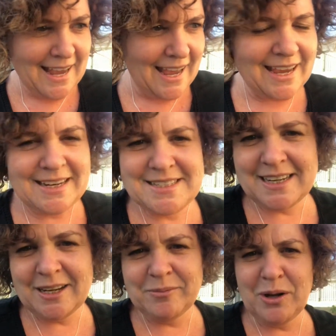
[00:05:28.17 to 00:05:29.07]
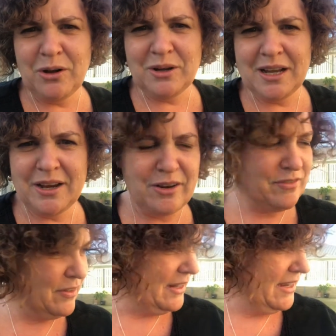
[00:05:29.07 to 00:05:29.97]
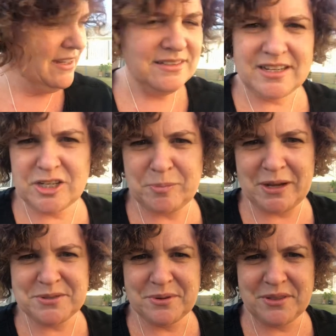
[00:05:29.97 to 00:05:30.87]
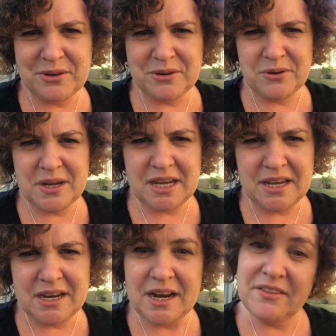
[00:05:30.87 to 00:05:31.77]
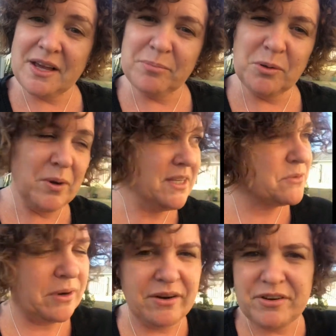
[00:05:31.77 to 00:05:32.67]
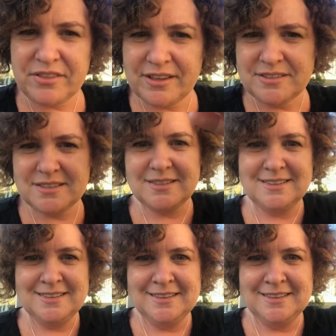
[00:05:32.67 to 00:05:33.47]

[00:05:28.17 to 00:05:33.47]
And um, I'll hopefully touch base with you in another couple of weeks when everything's